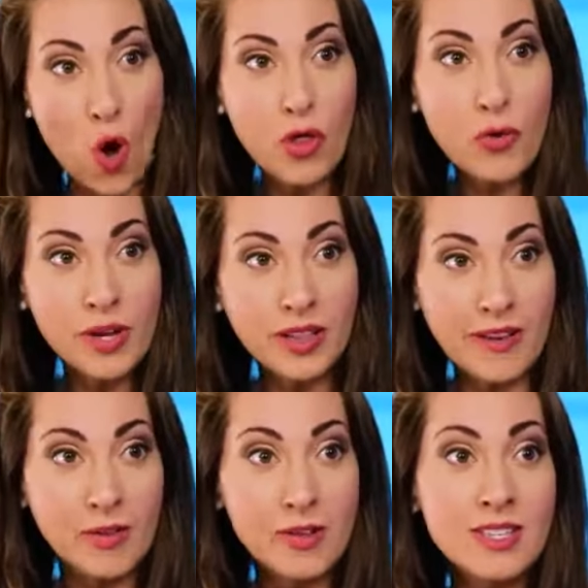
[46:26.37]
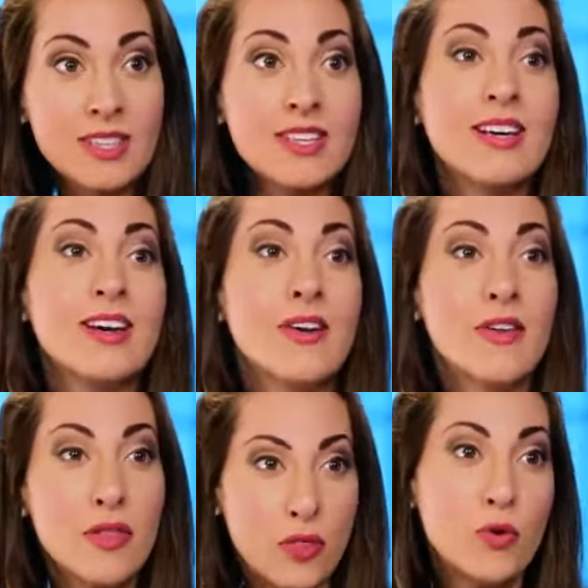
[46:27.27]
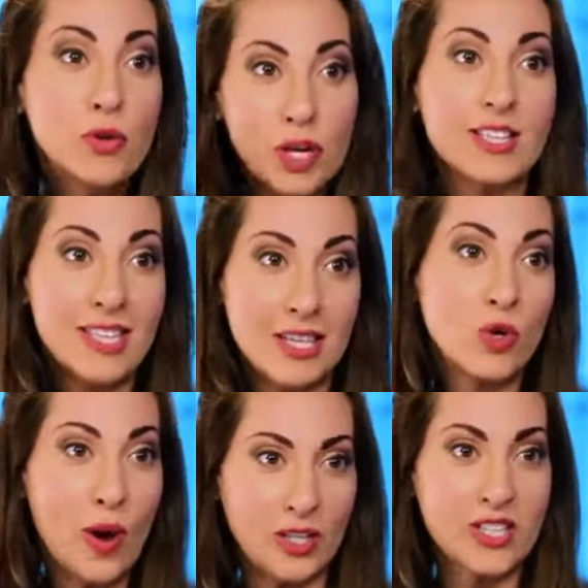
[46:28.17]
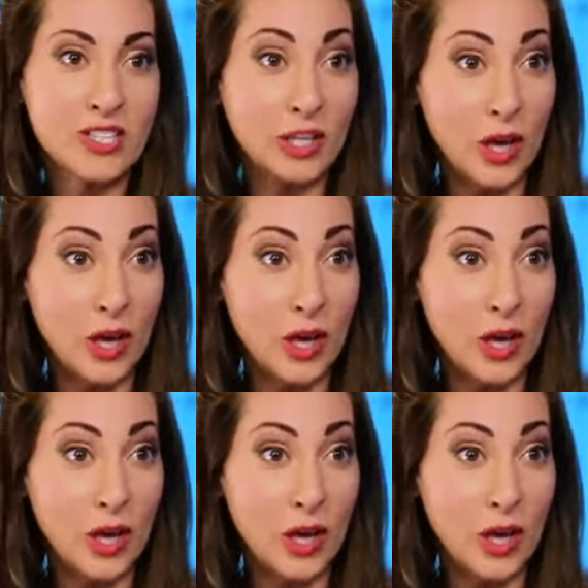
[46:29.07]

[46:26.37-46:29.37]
all 3 levels through just these questions